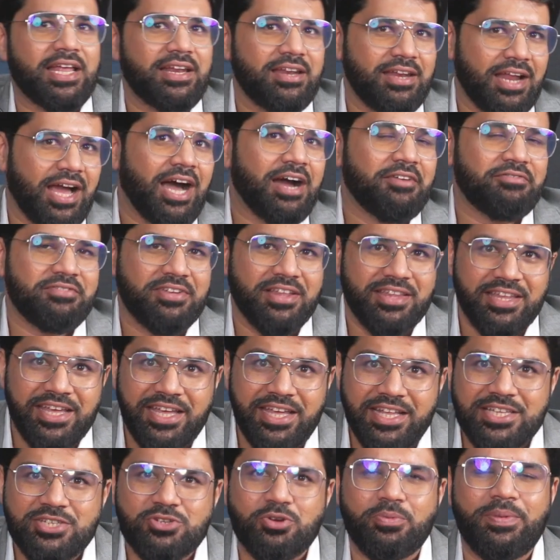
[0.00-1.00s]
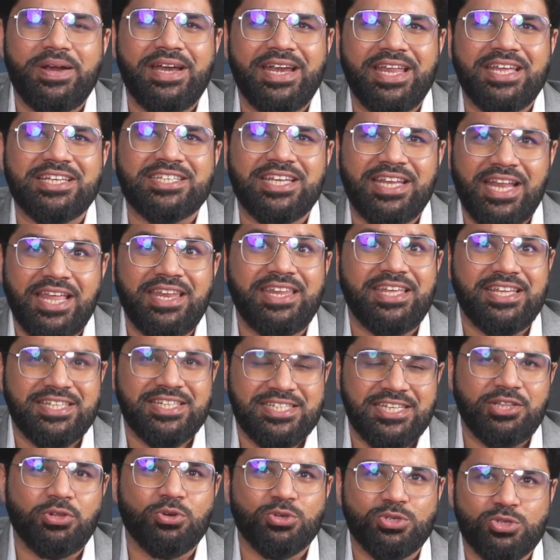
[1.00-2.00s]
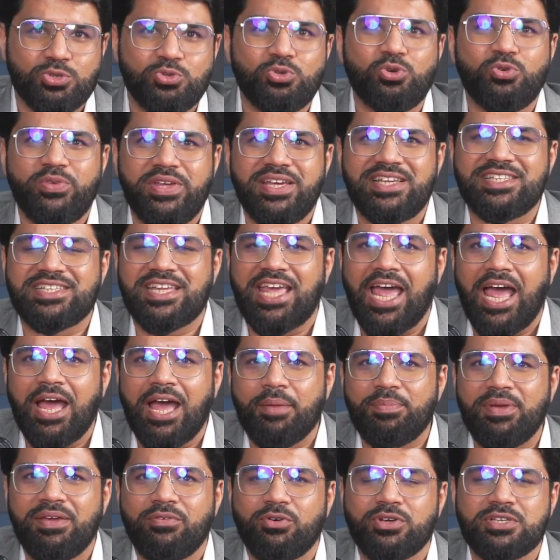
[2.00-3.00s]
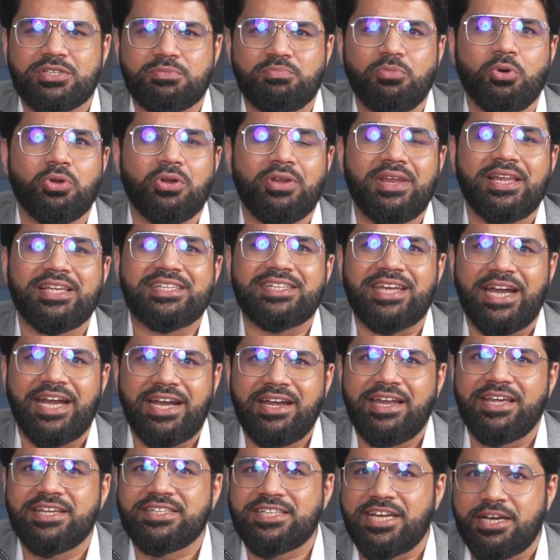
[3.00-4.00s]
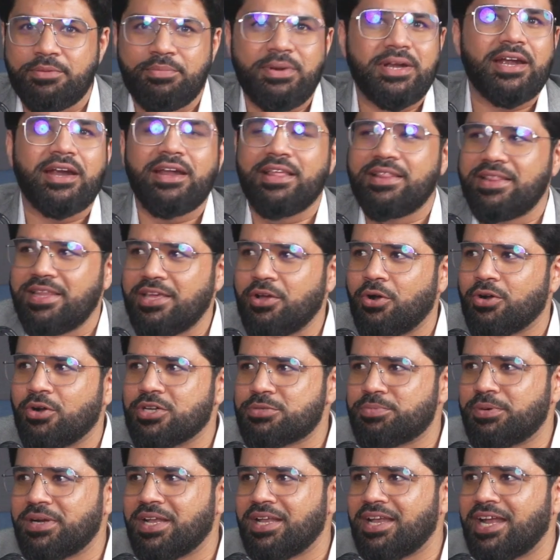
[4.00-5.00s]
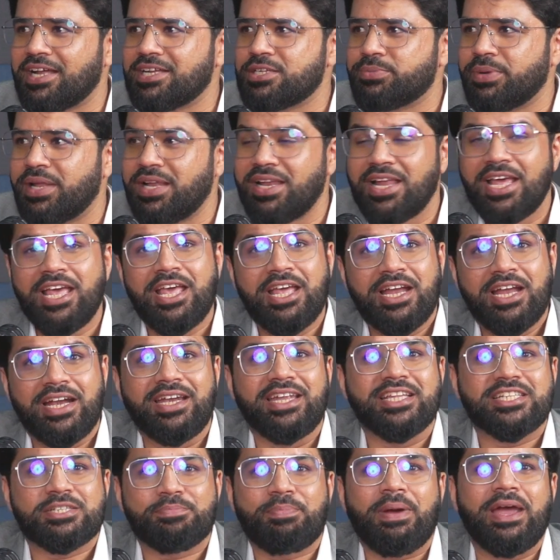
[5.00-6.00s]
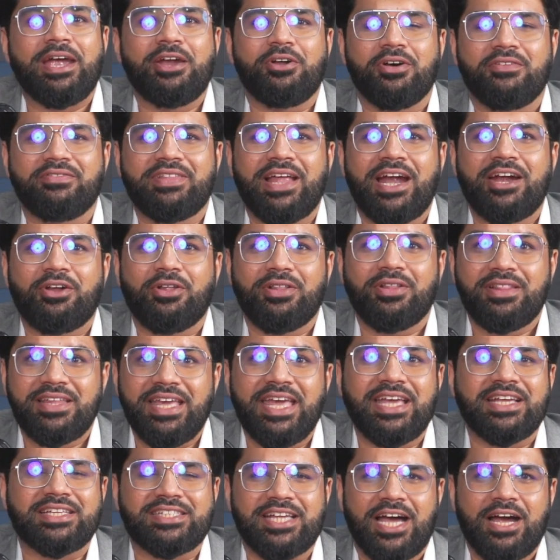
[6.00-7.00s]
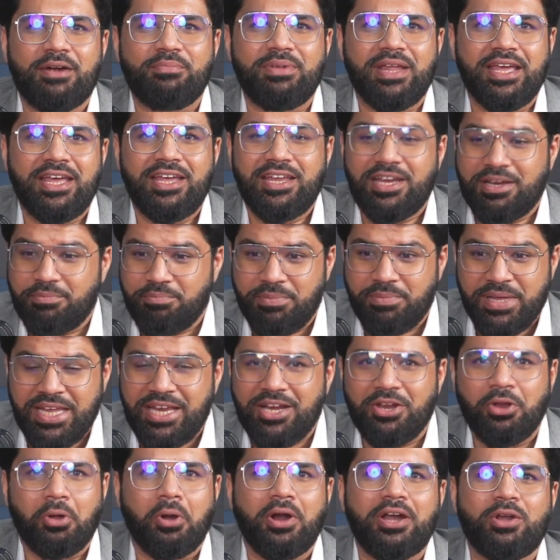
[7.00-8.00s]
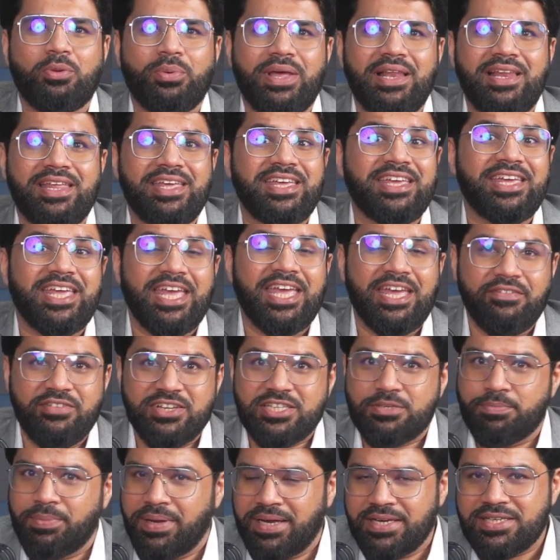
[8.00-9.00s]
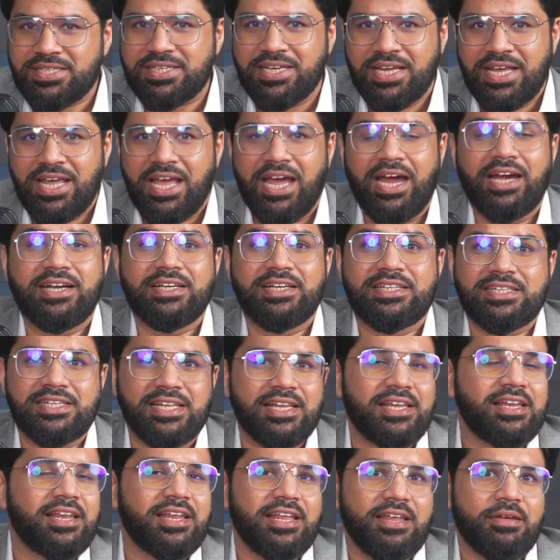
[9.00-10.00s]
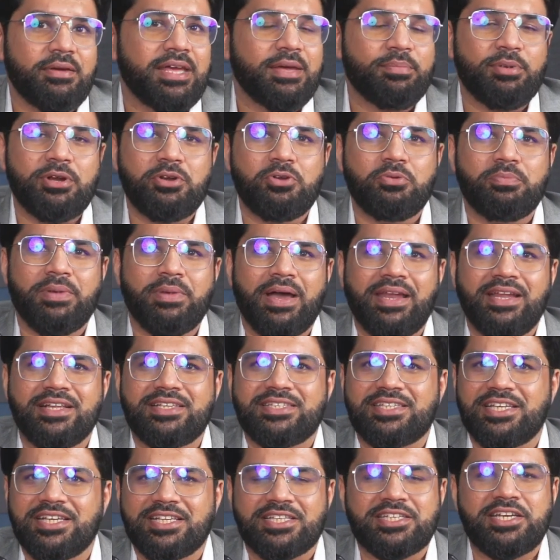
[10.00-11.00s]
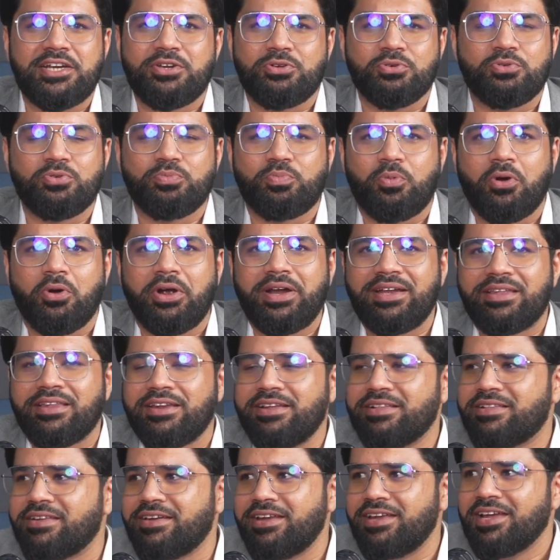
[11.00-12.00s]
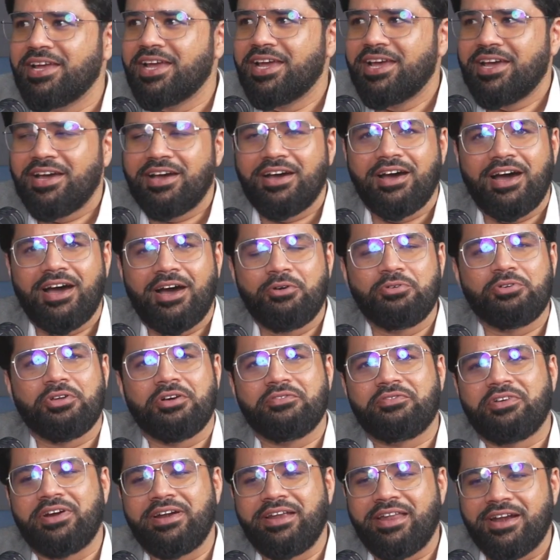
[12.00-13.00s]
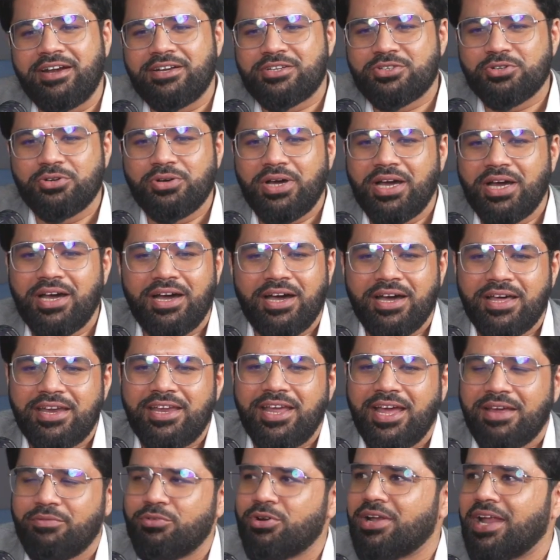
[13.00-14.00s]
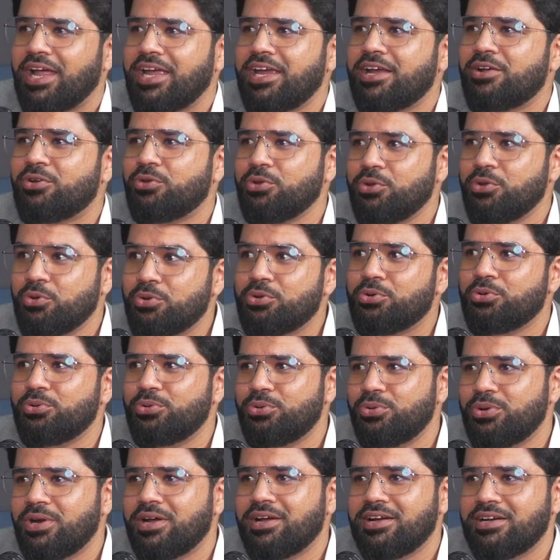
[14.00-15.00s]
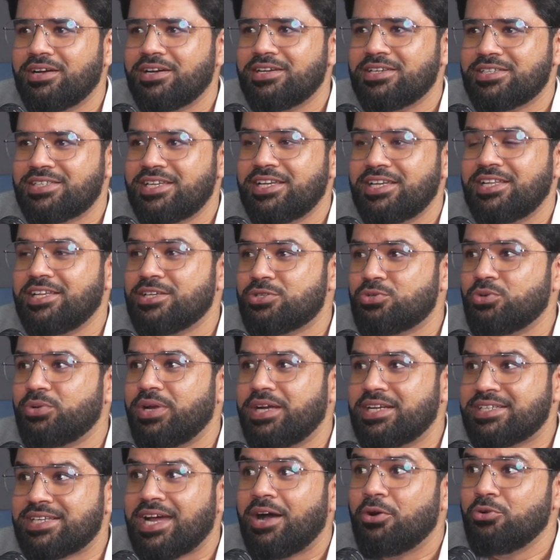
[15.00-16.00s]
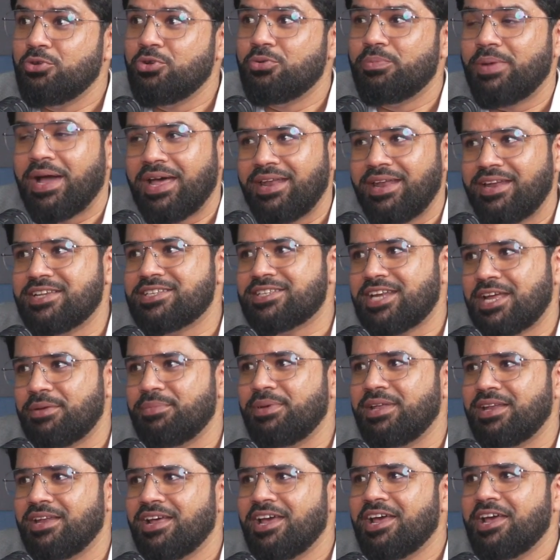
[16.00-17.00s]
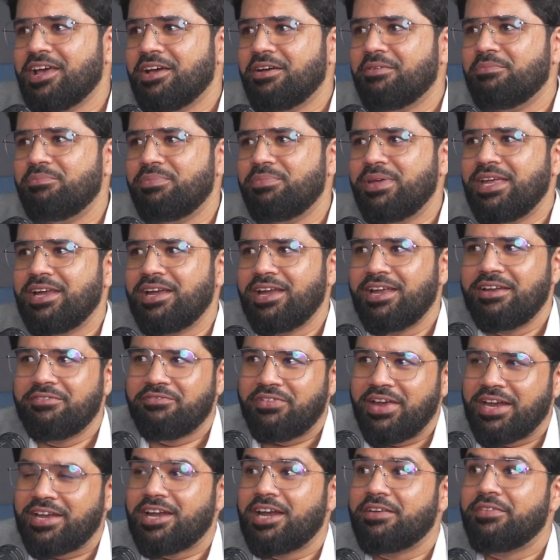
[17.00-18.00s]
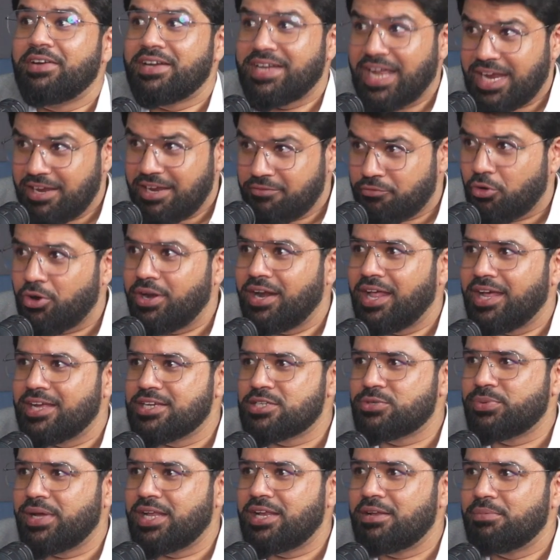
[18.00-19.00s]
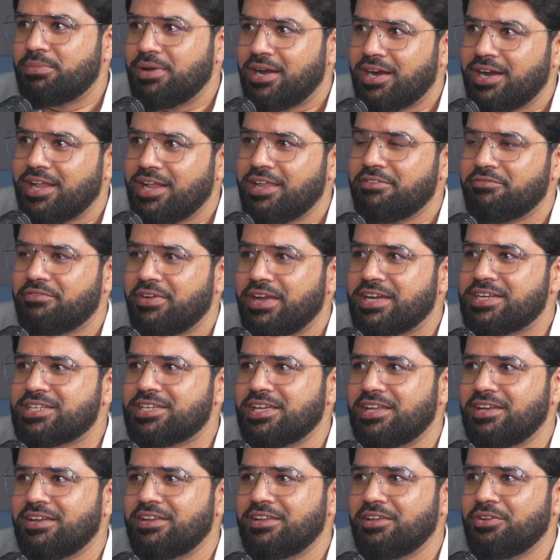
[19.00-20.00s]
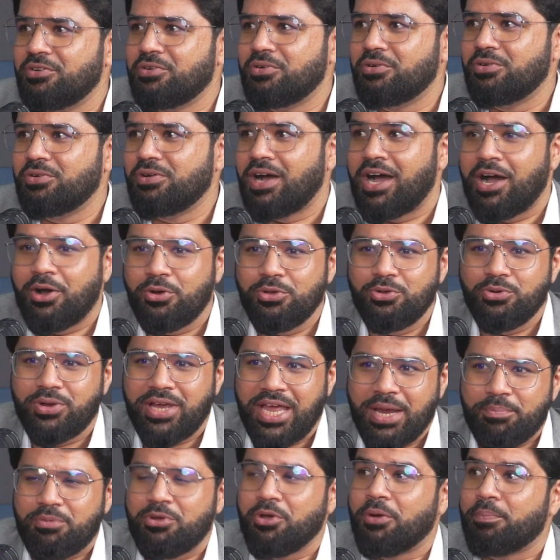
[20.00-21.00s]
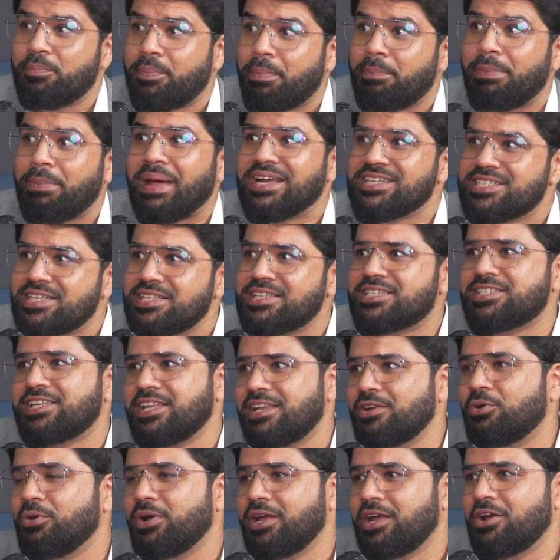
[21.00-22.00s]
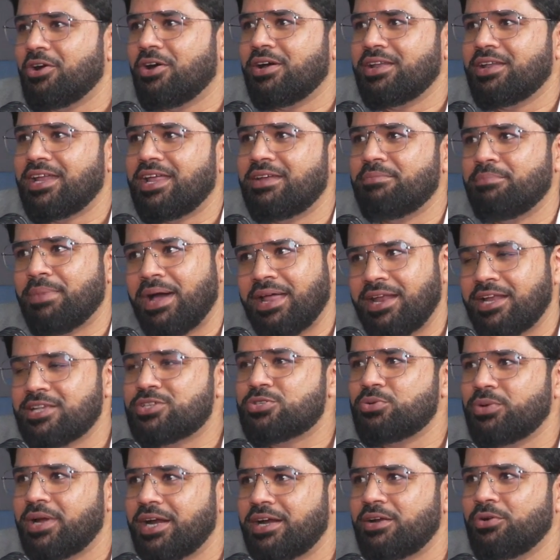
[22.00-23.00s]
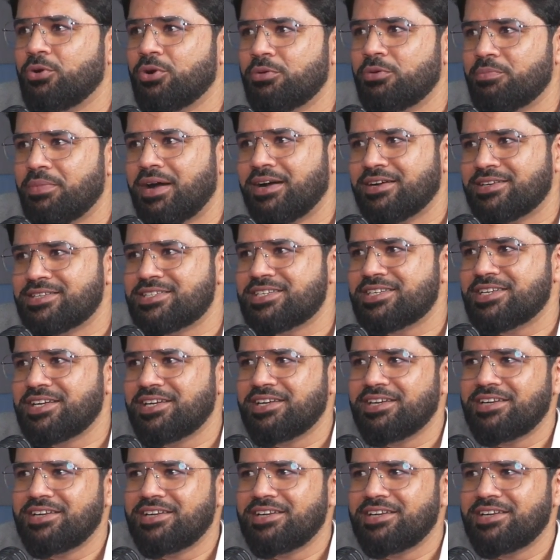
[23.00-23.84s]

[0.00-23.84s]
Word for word: and after the instrumentation and EC, those two weeks cap, he was more or less 10 days admitted in the hospital as well. Despite of that, on the exam day being not well, he gave his best and still uh, able to manage 62.33. Uh, out of 100. So, uh, Hari, I would like you to uh, say the students how you managed, I mean, being infected with typhoid as well, blood infection, you know, how you kept your passion still going on and managed to get good marks.